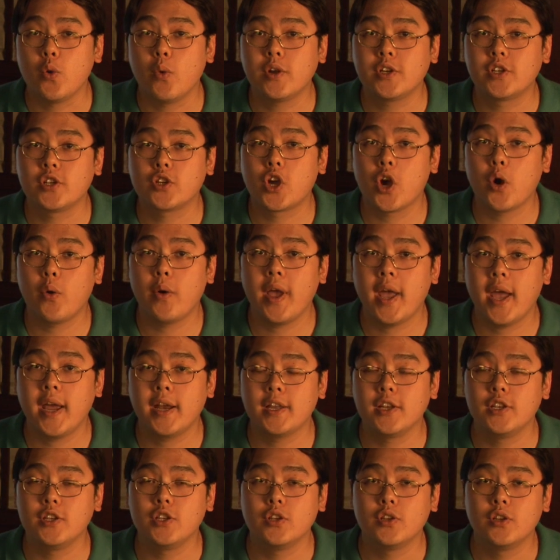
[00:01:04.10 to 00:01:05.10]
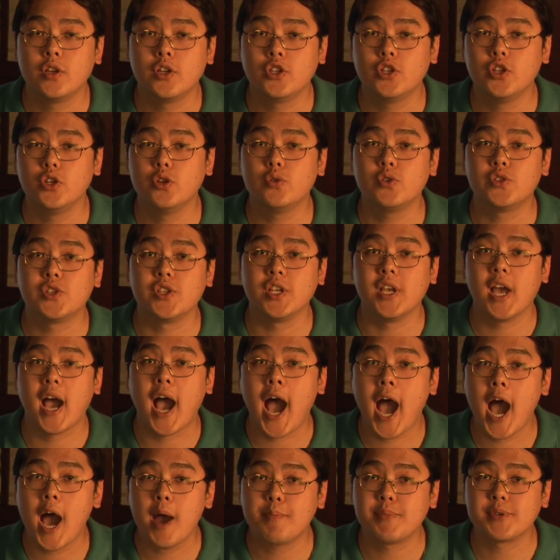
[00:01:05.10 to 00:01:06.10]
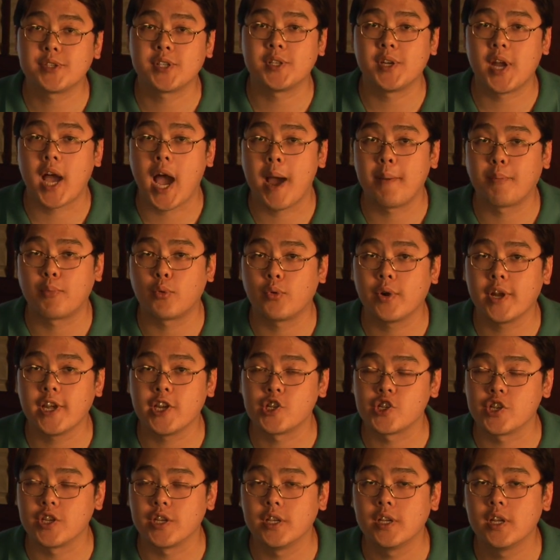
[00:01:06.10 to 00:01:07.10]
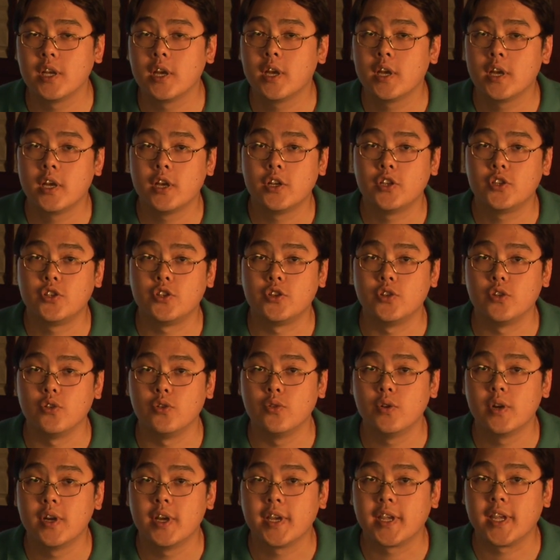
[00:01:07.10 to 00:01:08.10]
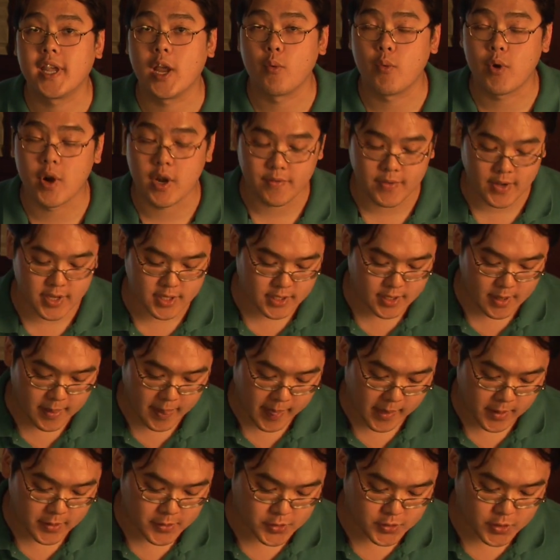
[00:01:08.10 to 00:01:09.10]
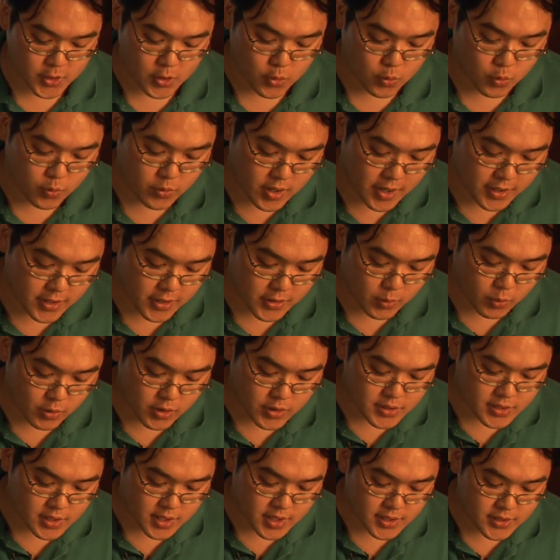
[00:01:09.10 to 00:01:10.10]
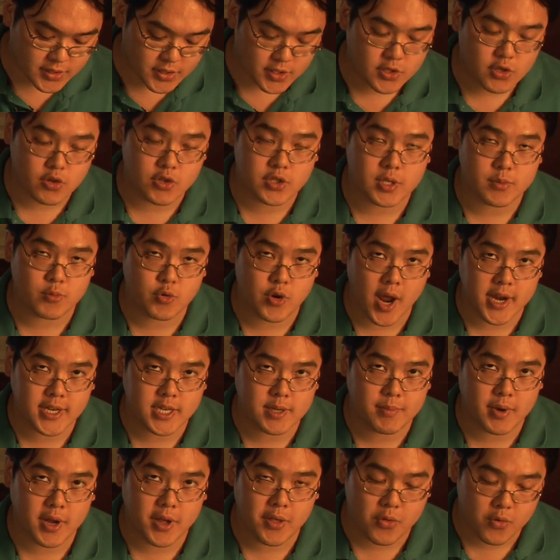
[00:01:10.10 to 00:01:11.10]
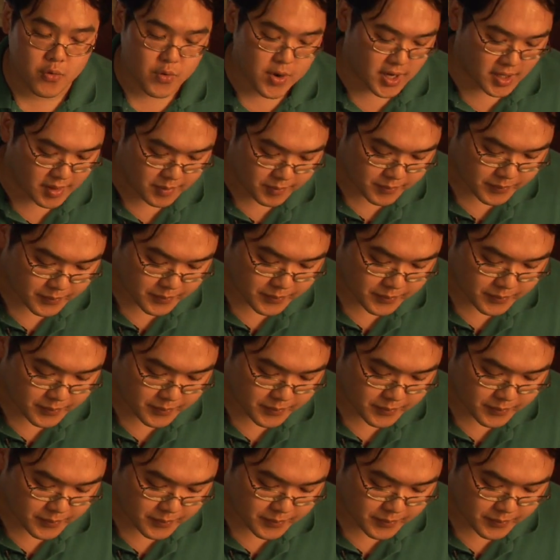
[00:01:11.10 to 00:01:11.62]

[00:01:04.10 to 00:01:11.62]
want to go ahead and use the opposite operation to get rid of it. So in other words, since you're subtracting by 3,